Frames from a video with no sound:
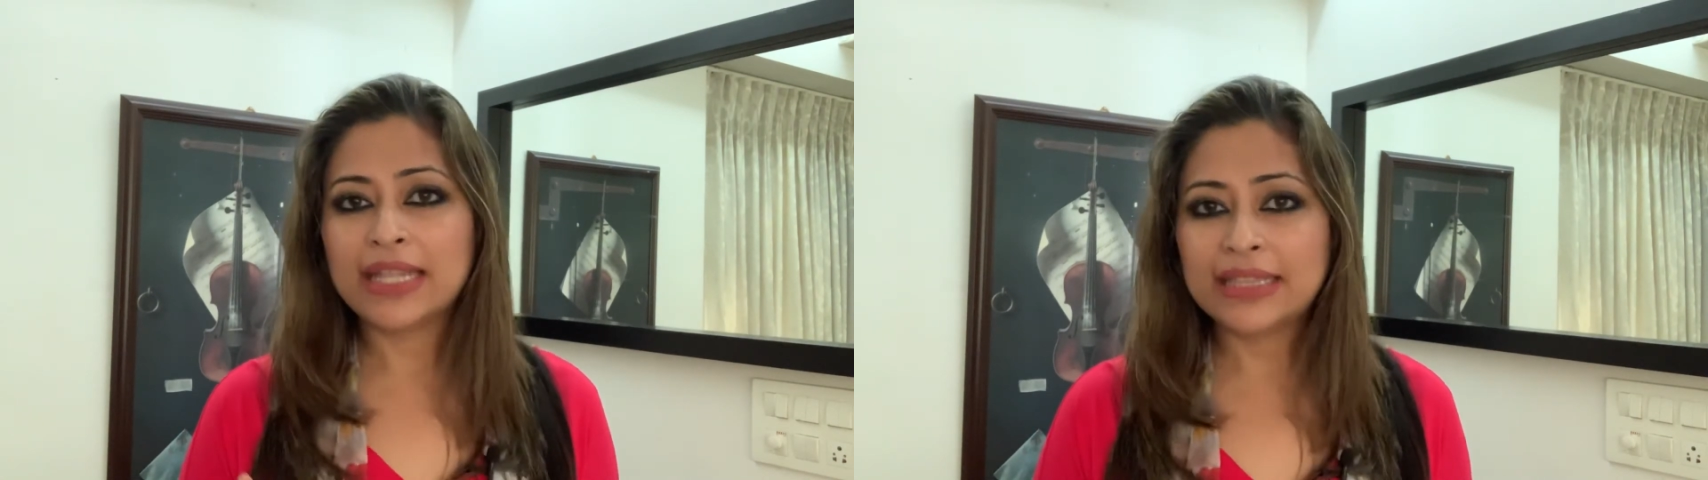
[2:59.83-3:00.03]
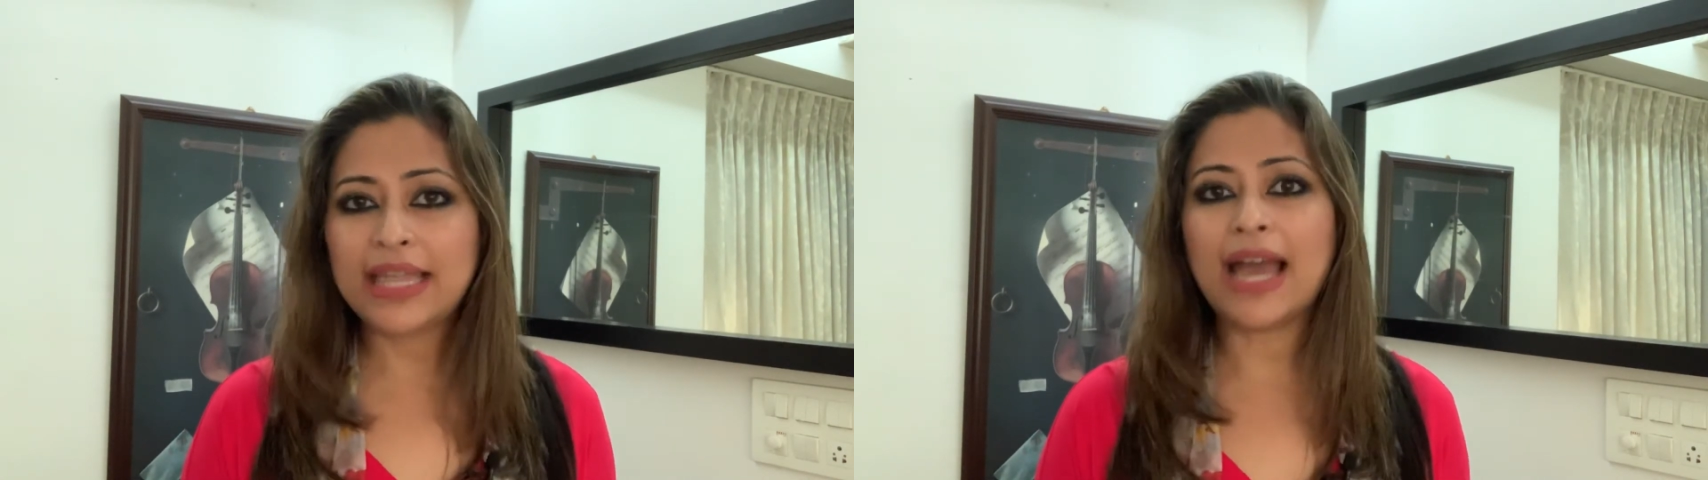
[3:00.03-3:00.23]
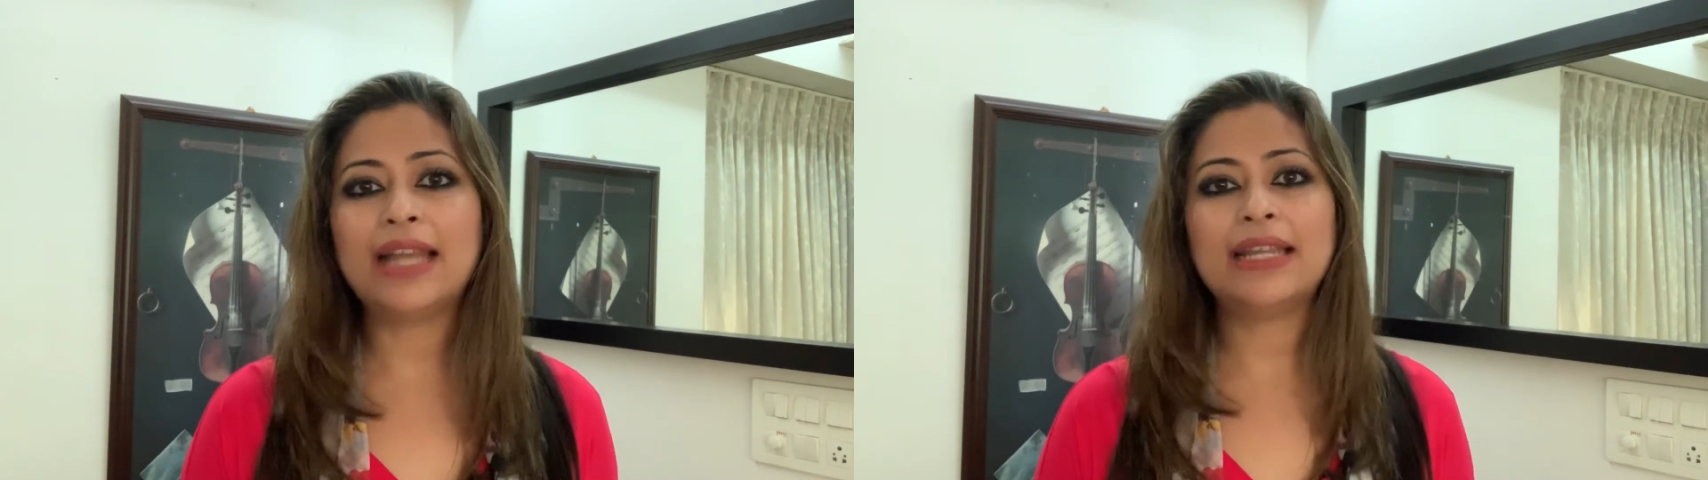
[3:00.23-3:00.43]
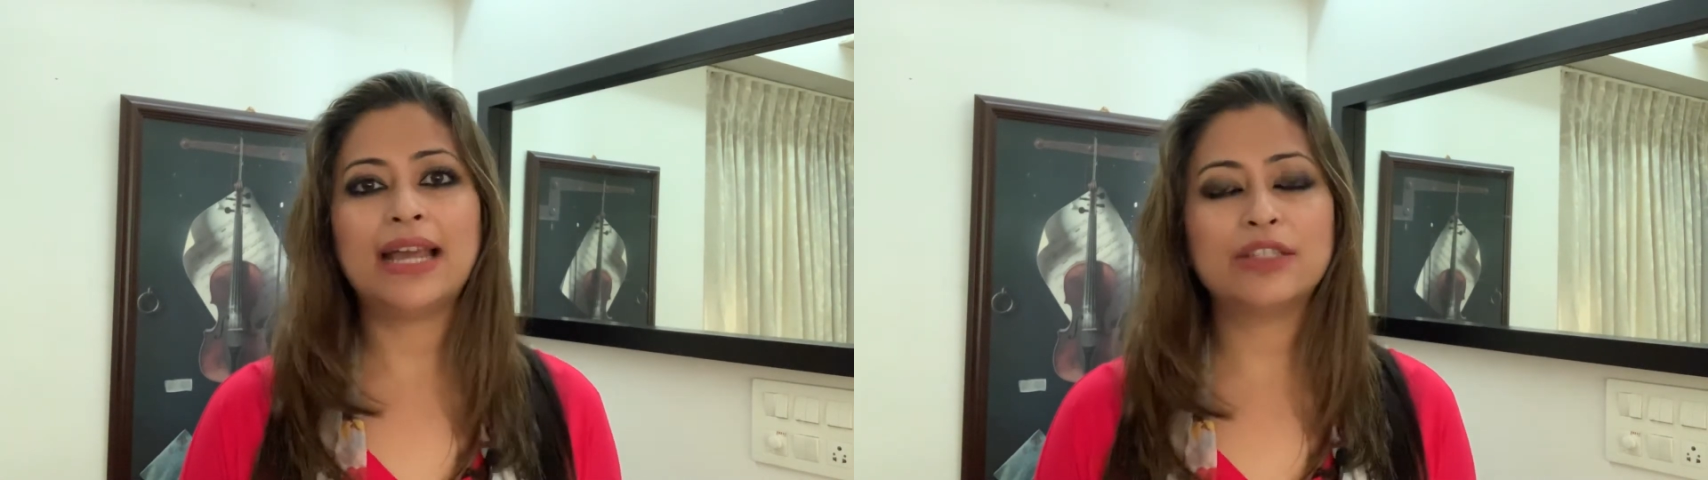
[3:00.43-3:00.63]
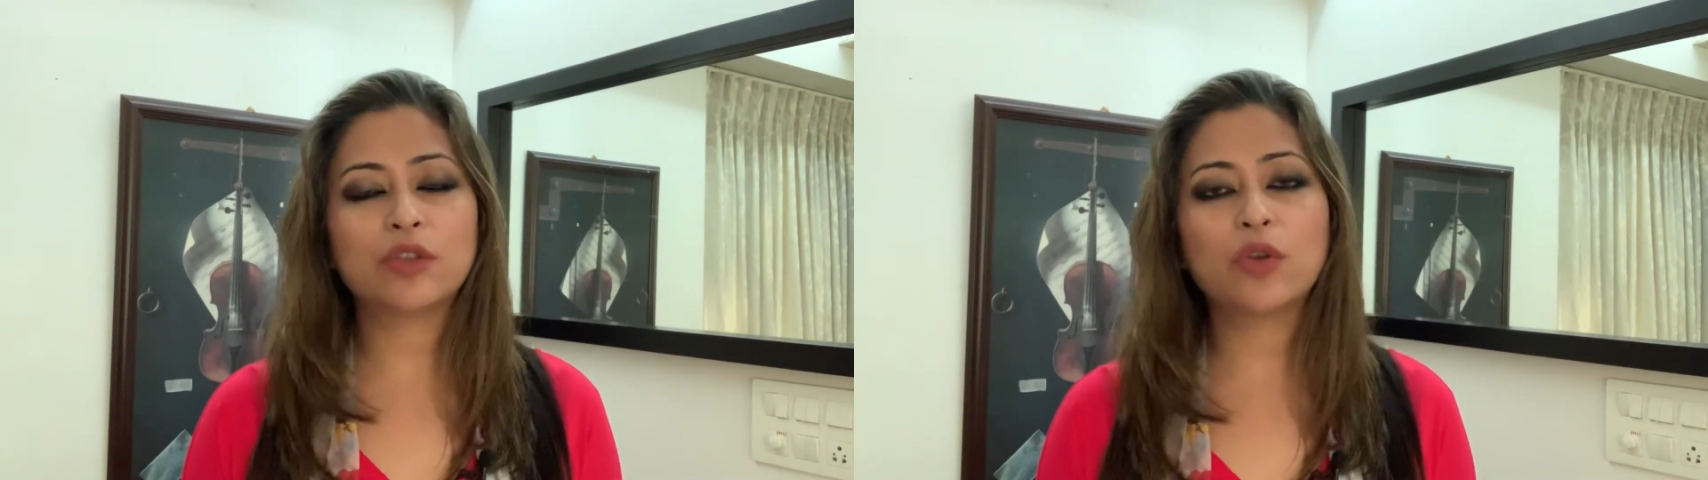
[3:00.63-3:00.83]
that
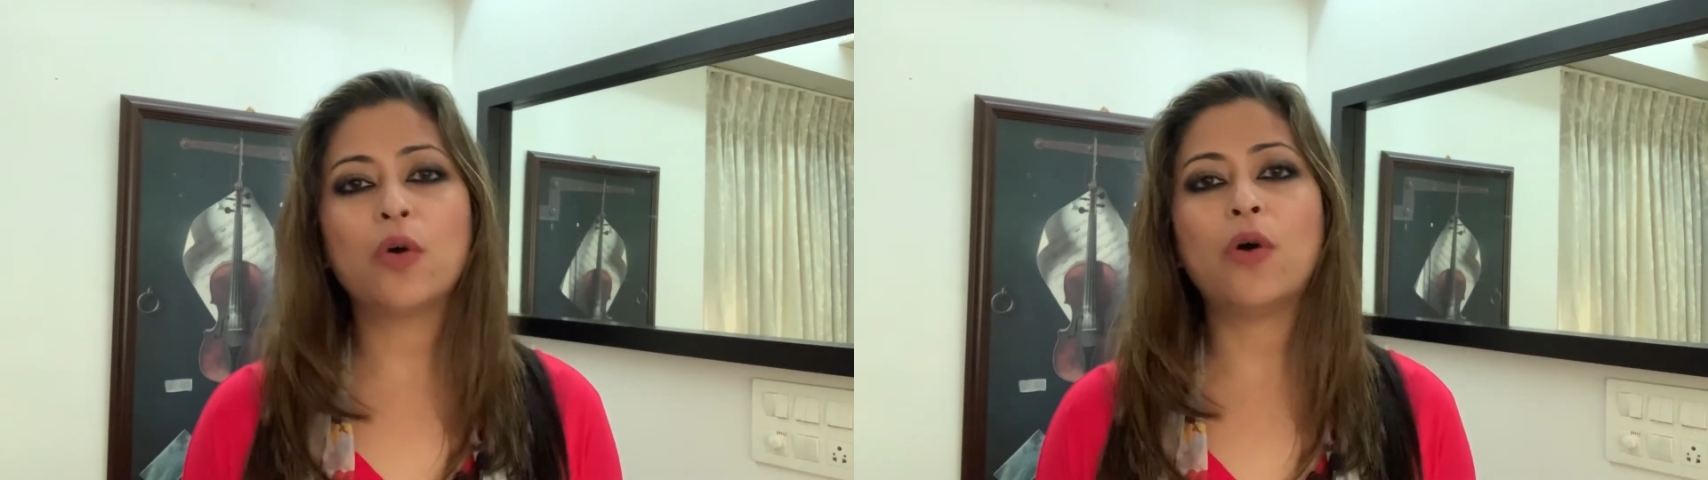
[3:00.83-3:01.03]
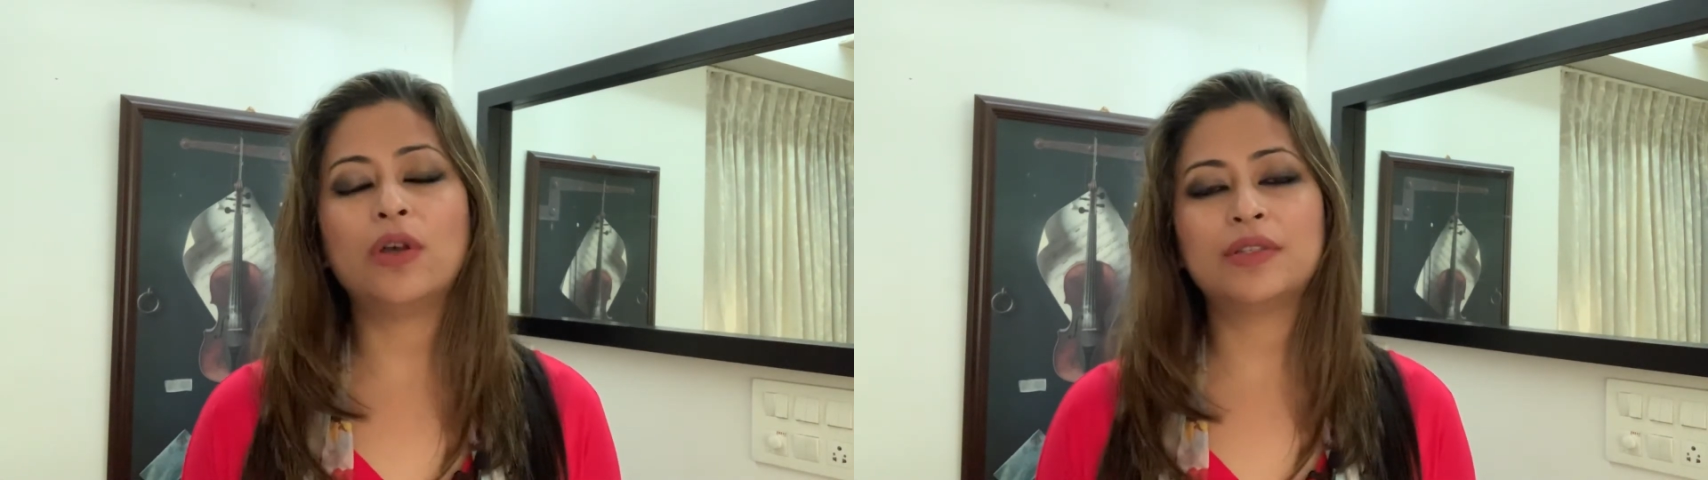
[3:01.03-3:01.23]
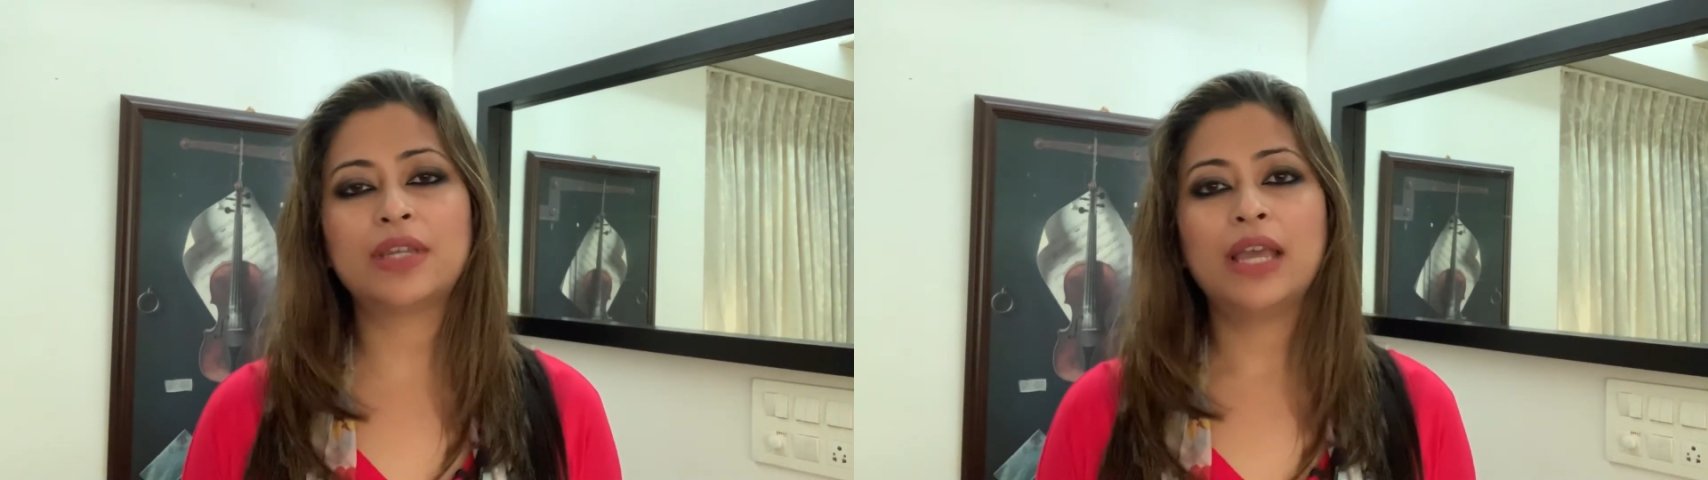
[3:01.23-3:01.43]
has caused